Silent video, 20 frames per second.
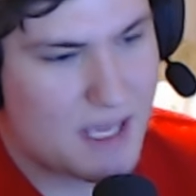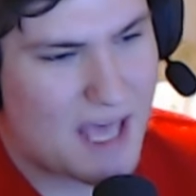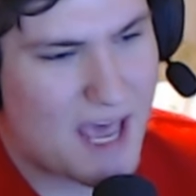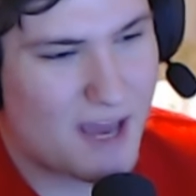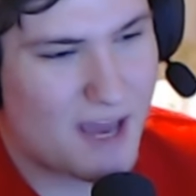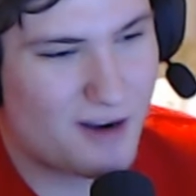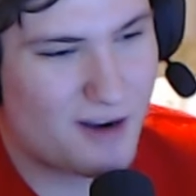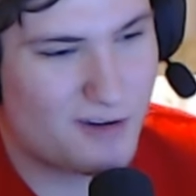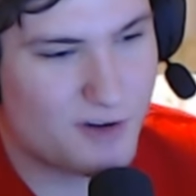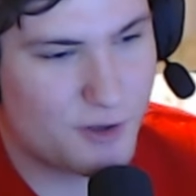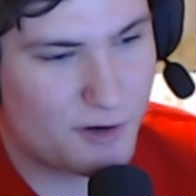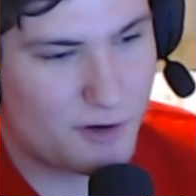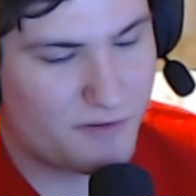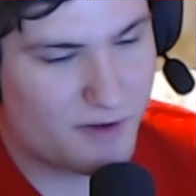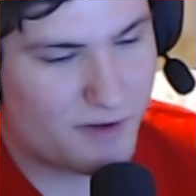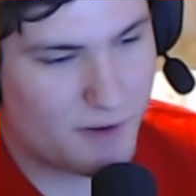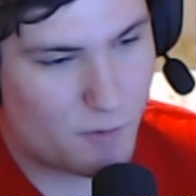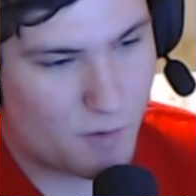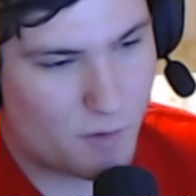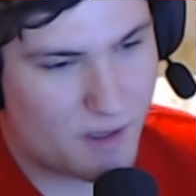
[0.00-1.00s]
I don't know if
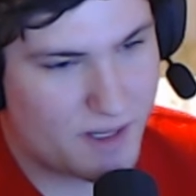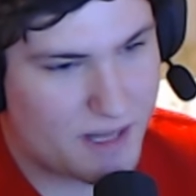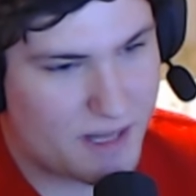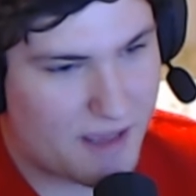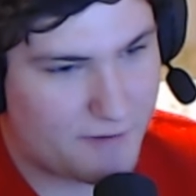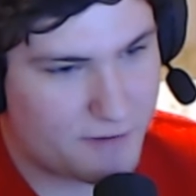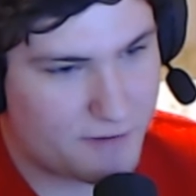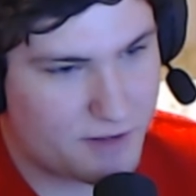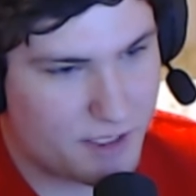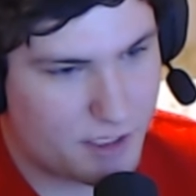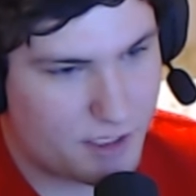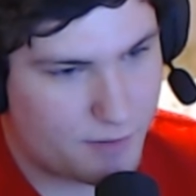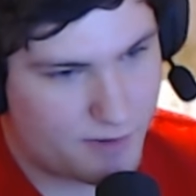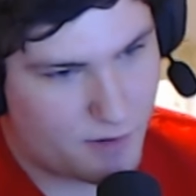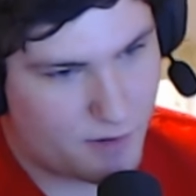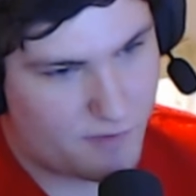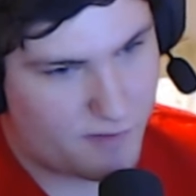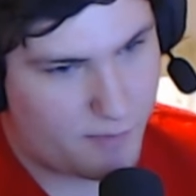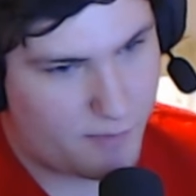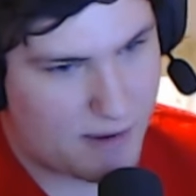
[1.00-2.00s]
I want everything to be
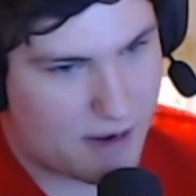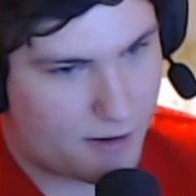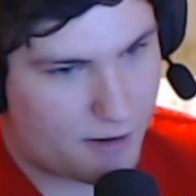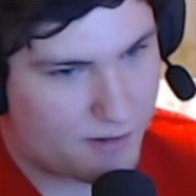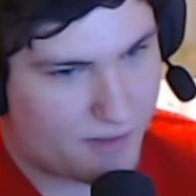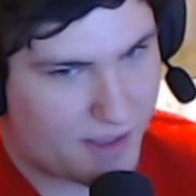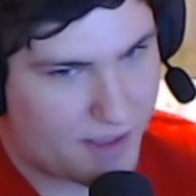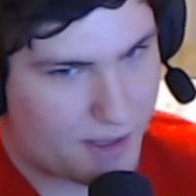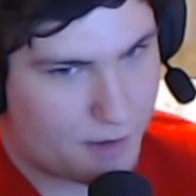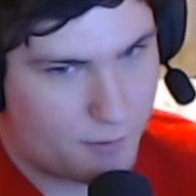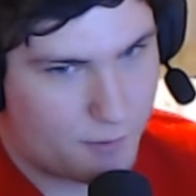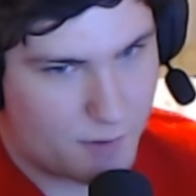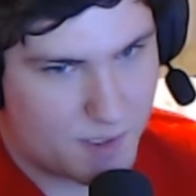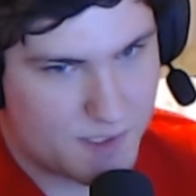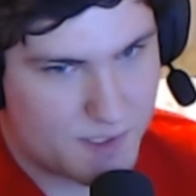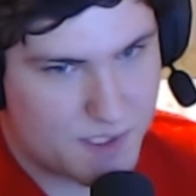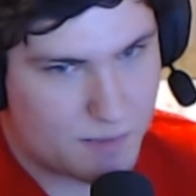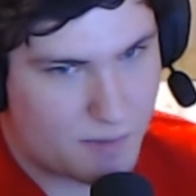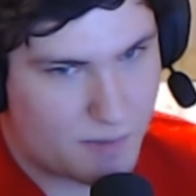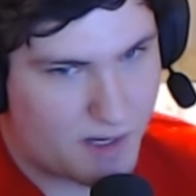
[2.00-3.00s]
overpowered like it
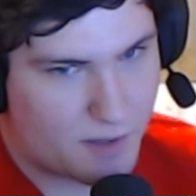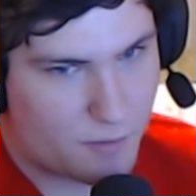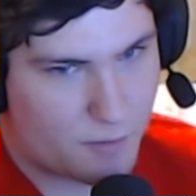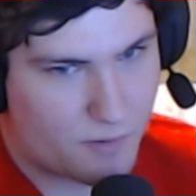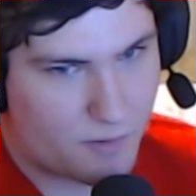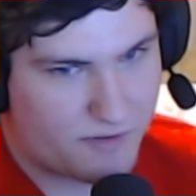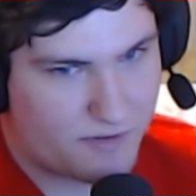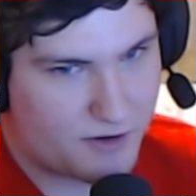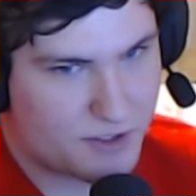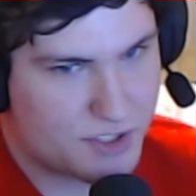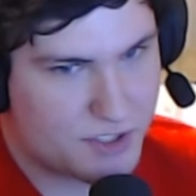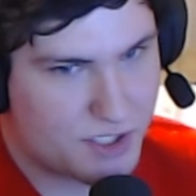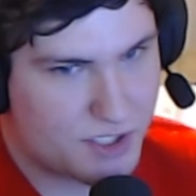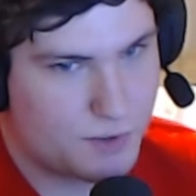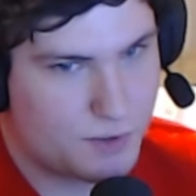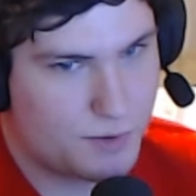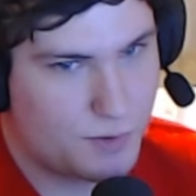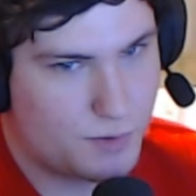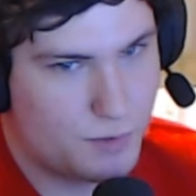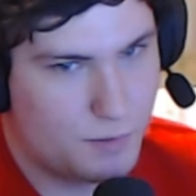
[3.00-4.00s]
was in Modern Warfare 2
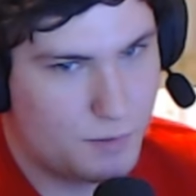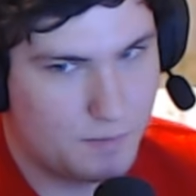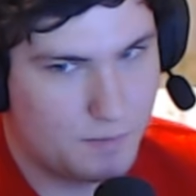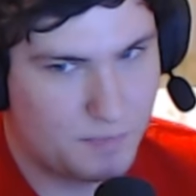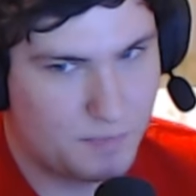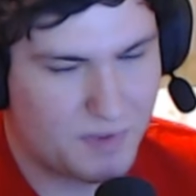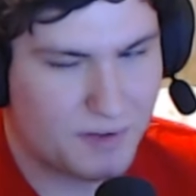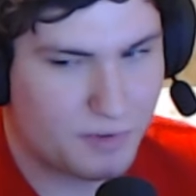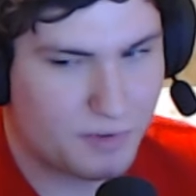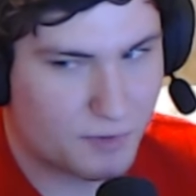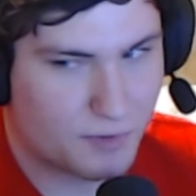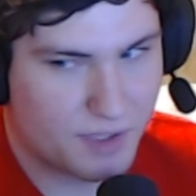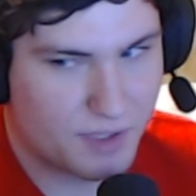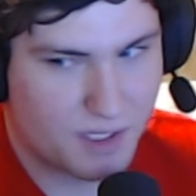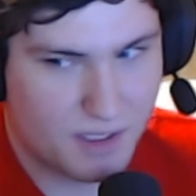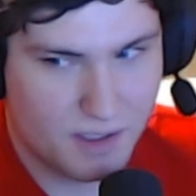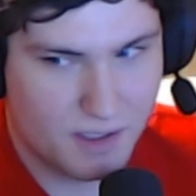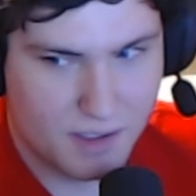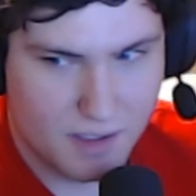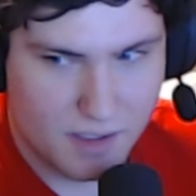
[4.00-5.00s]
and 3.